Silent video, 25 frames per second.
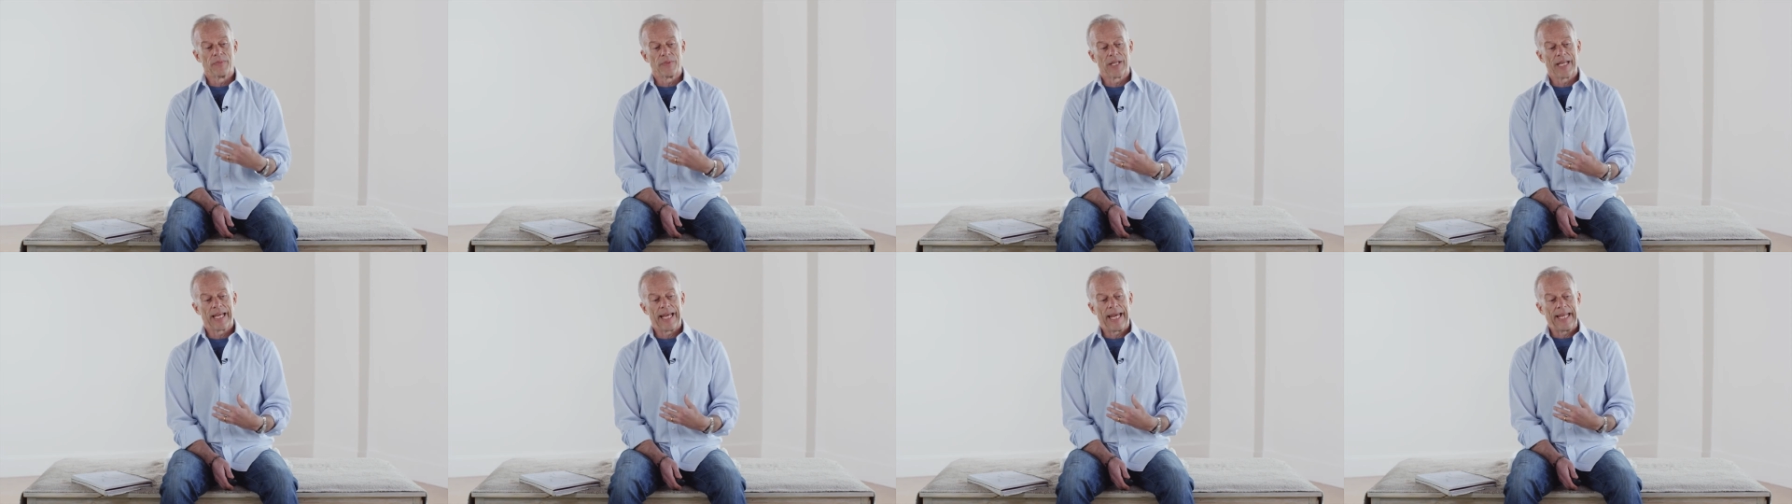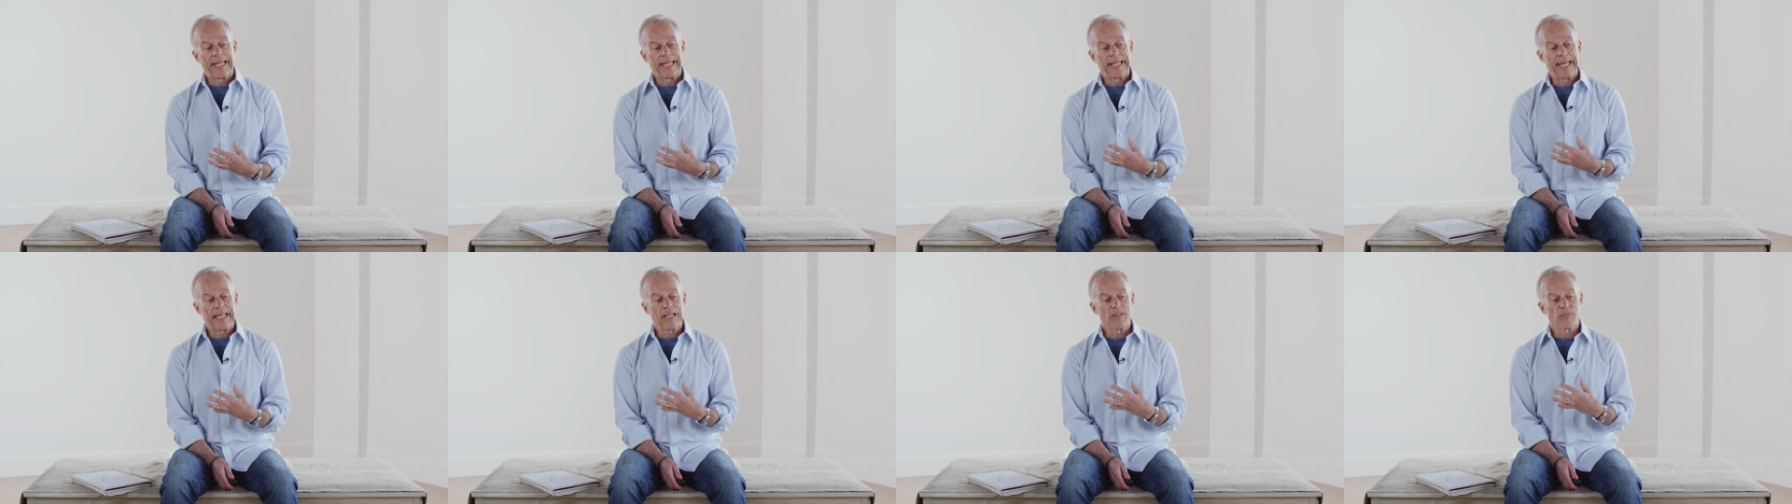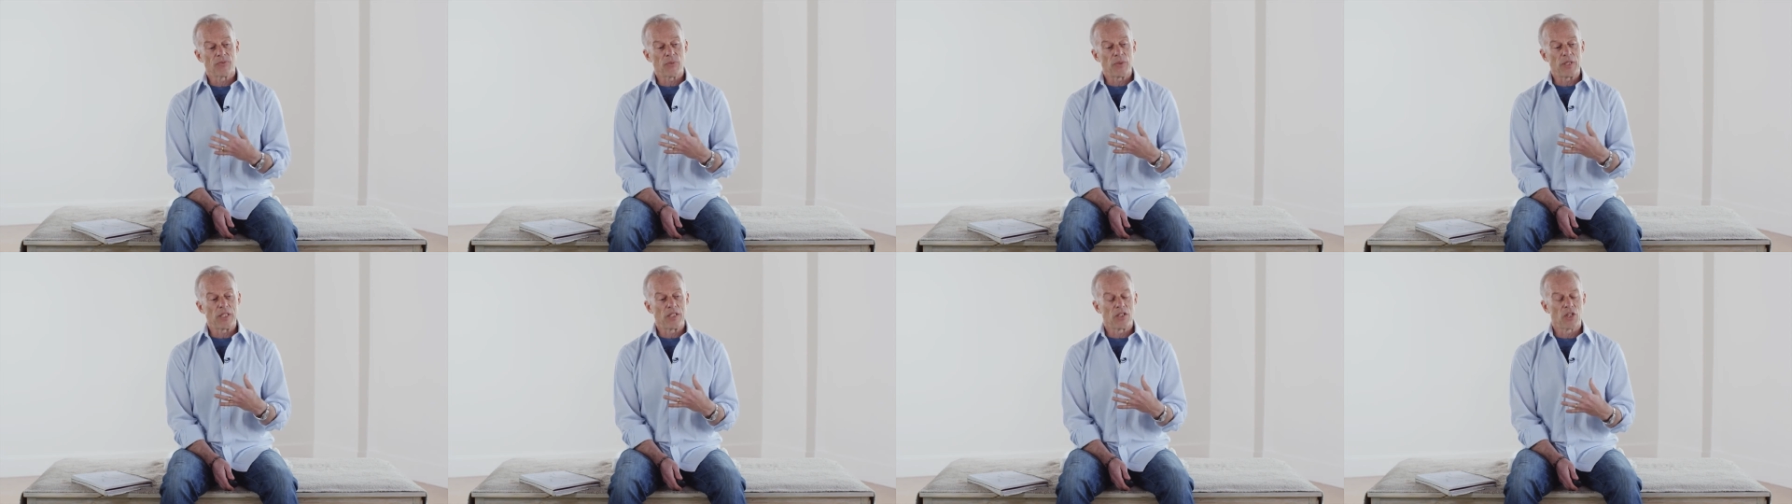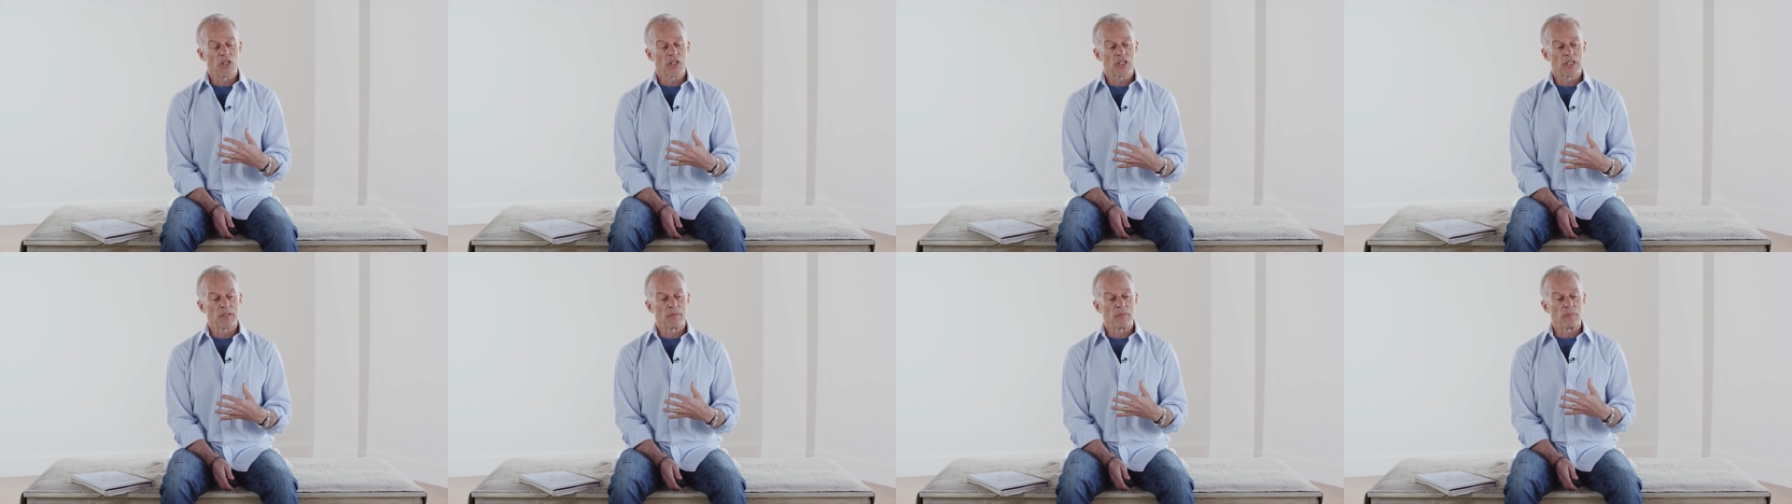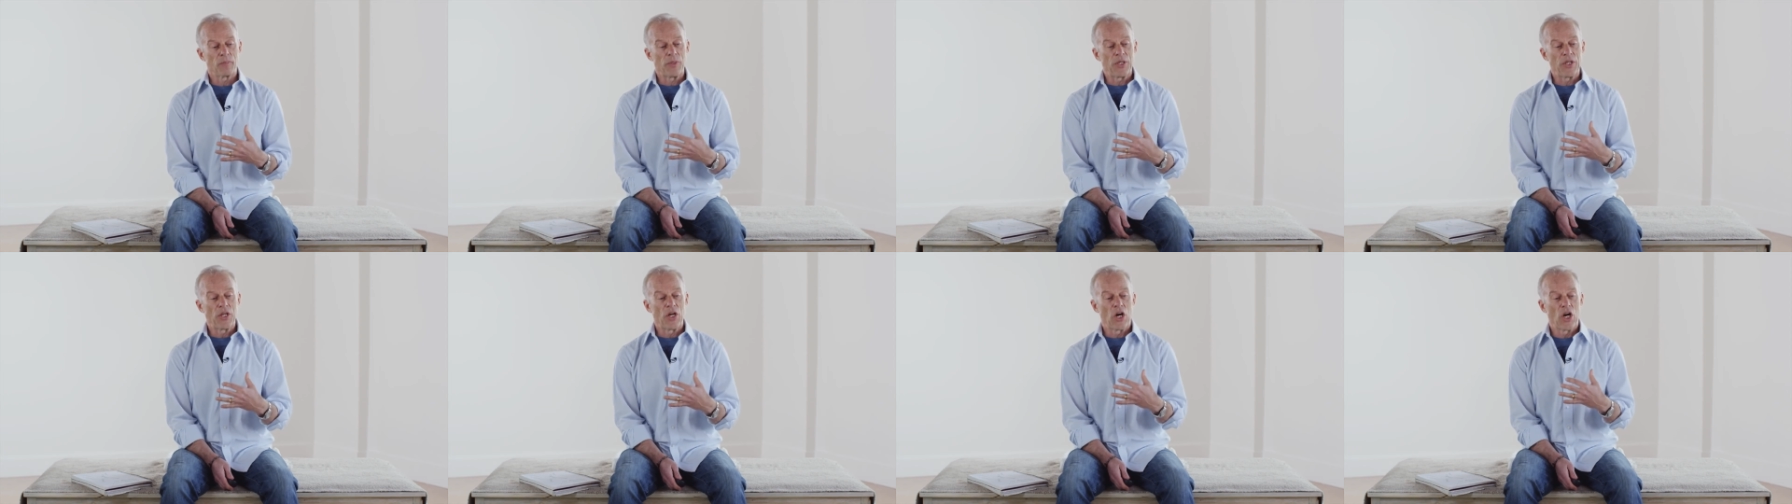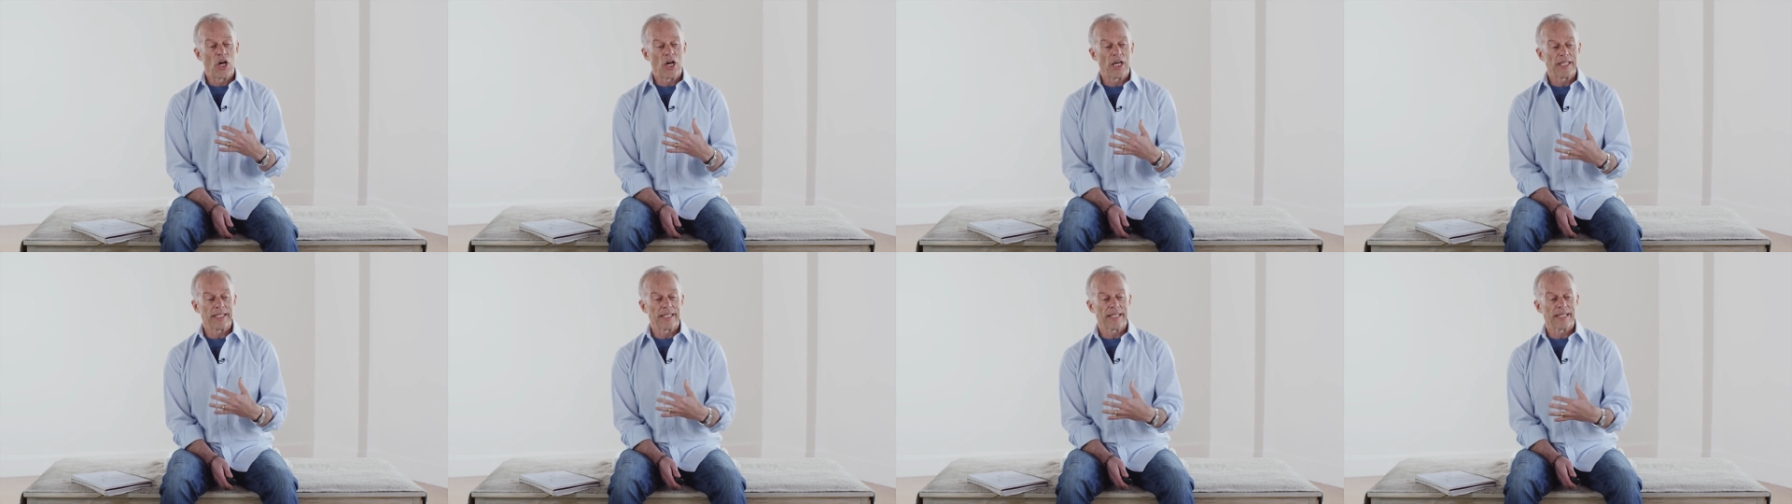And then if we look
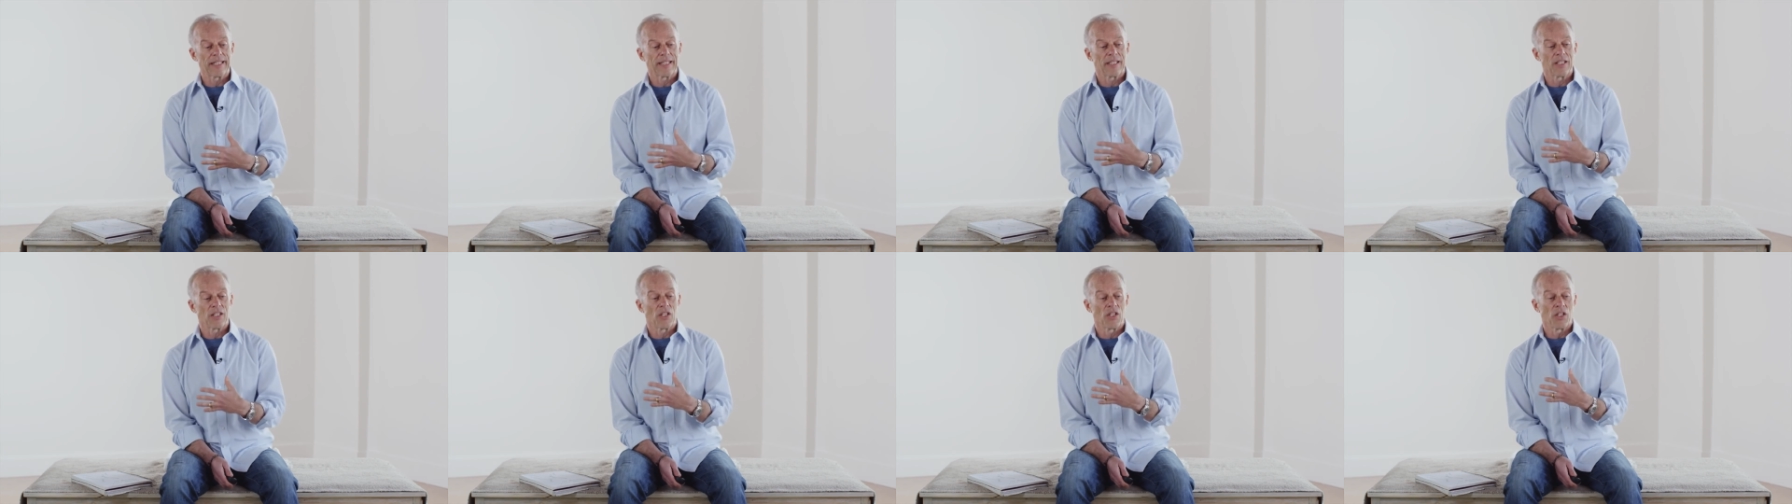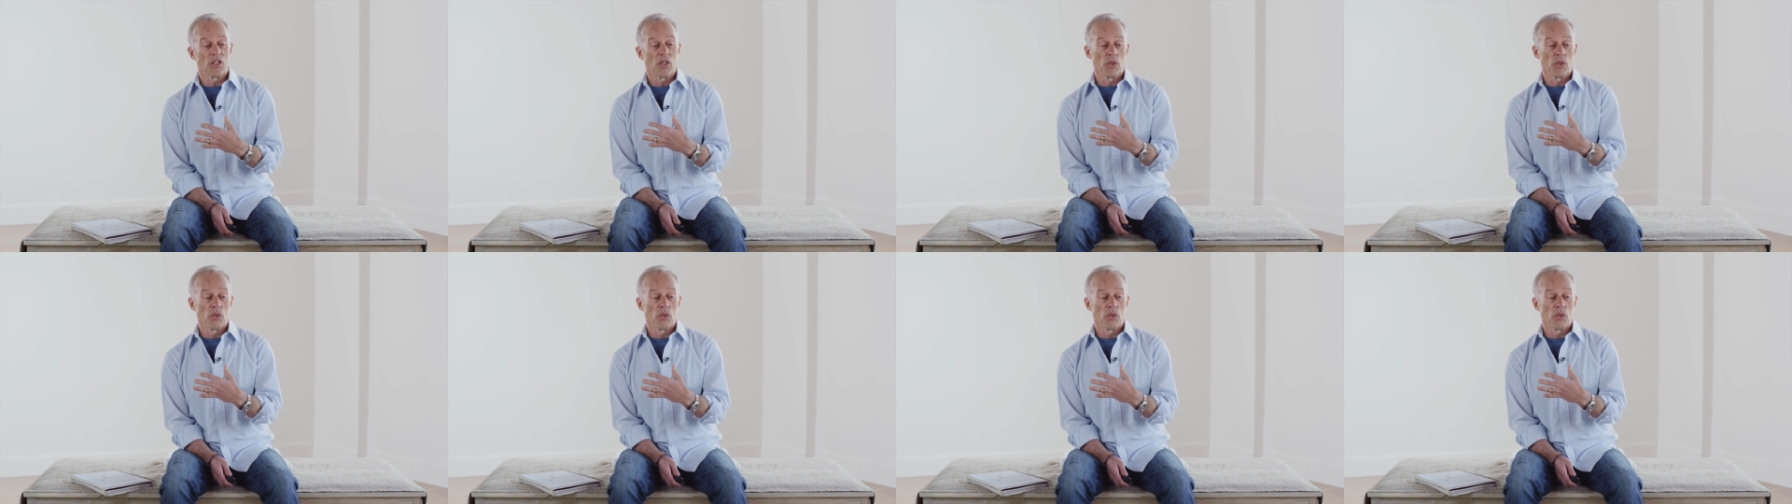beyond